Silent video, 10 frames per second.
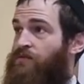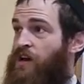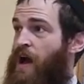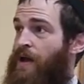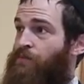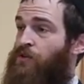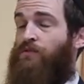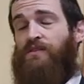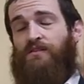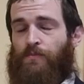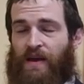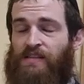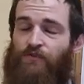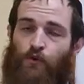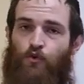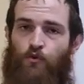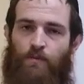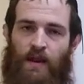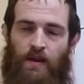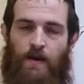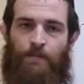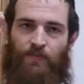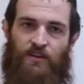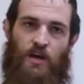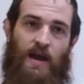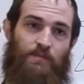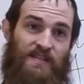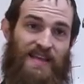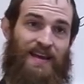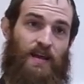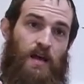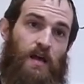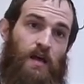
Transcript: times, or it depends for who, but the times that